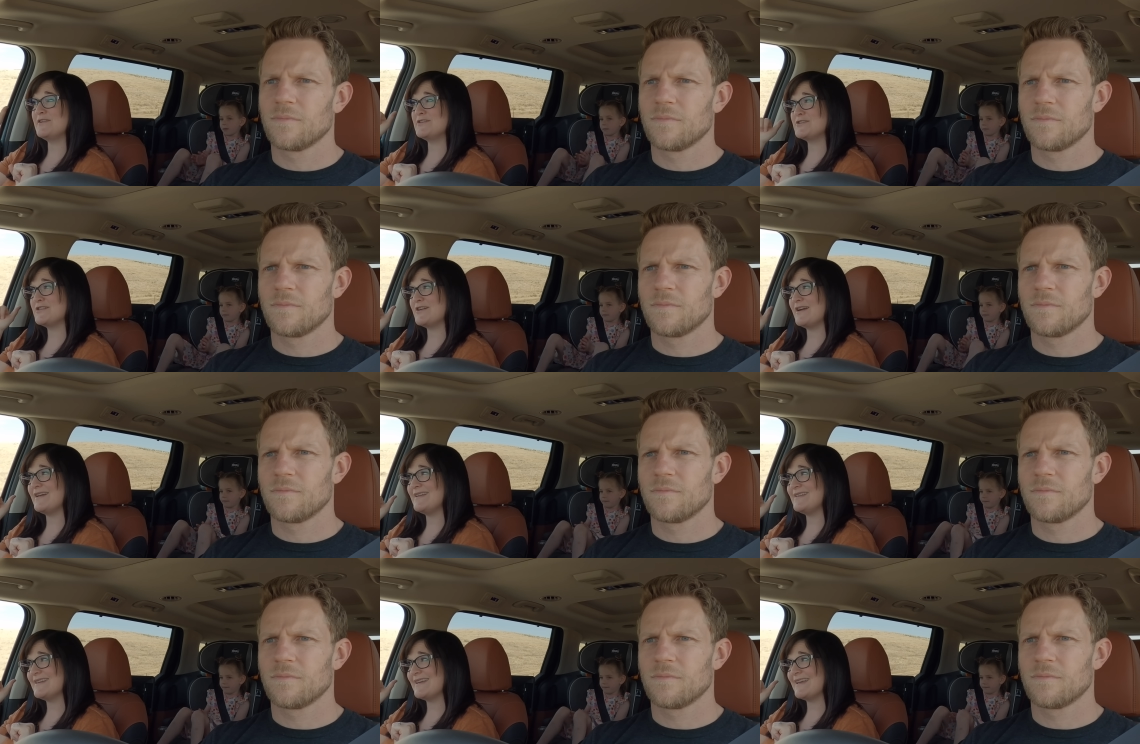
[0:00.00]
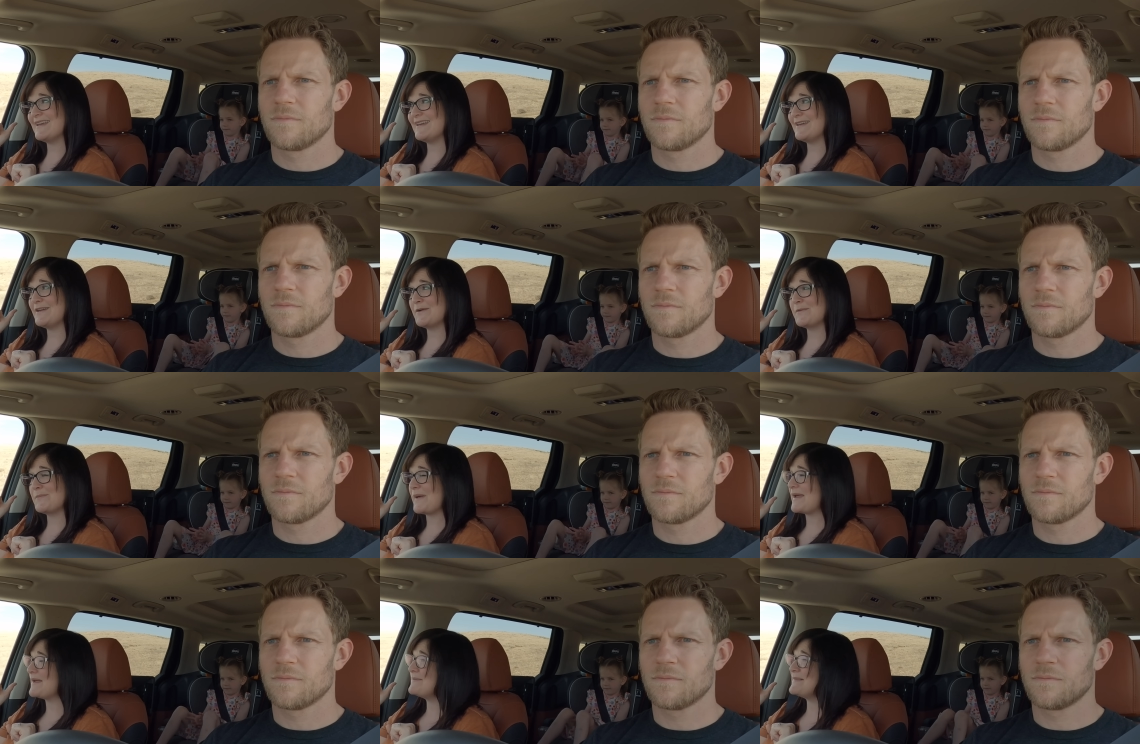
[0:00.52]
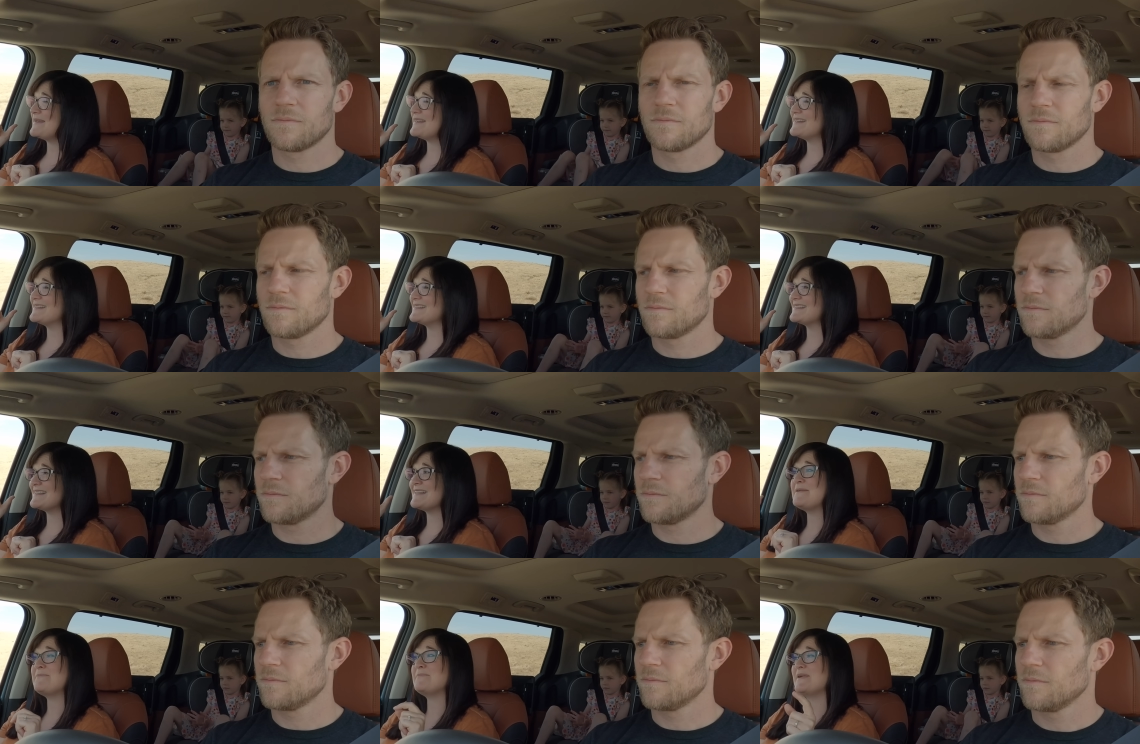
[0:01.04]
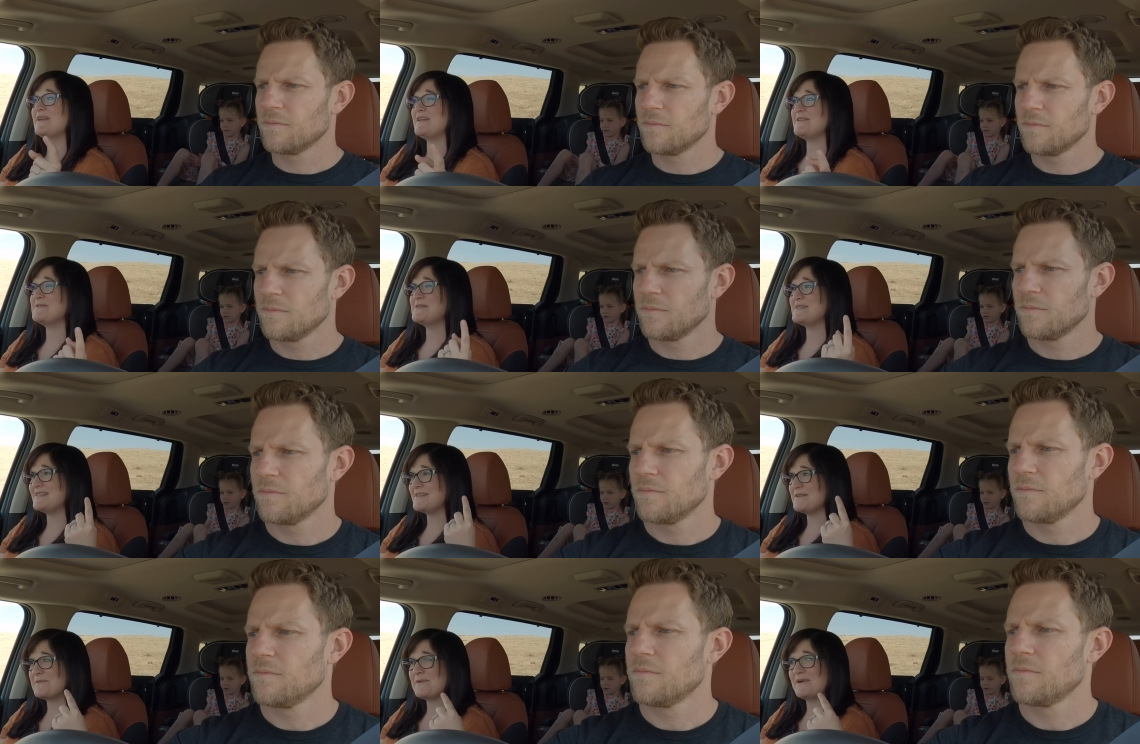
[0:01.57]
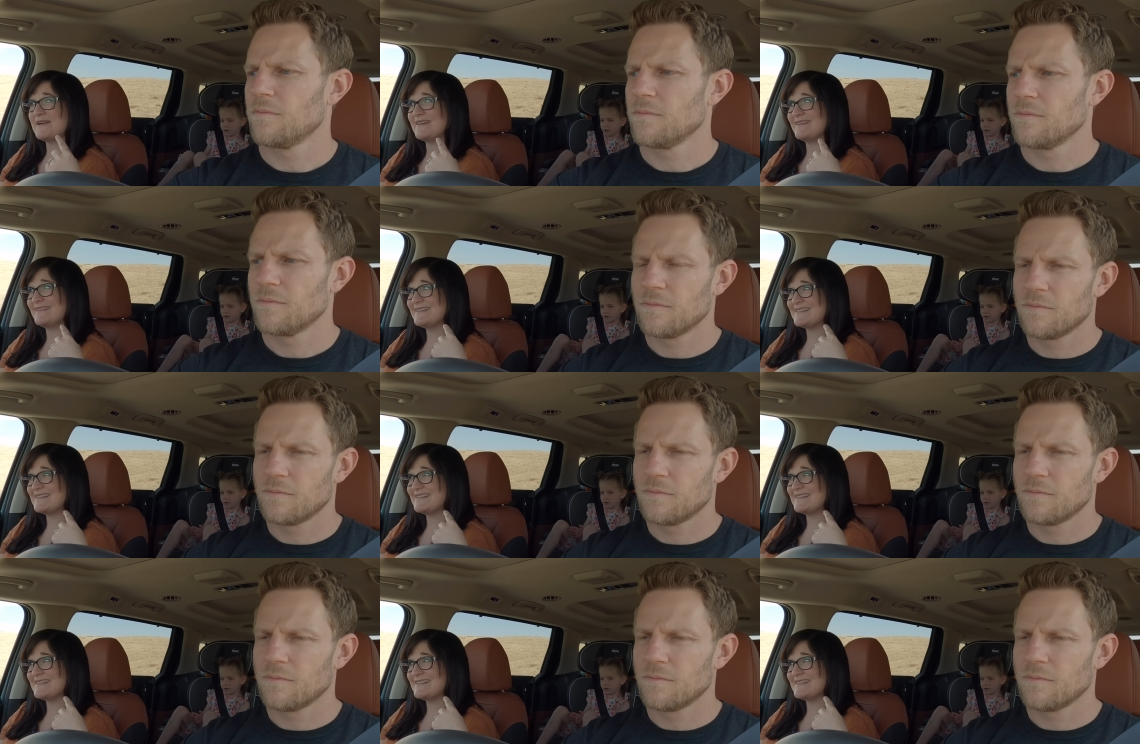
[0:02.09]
Speaker 1: you're trying to get your baby to sleep but you still want to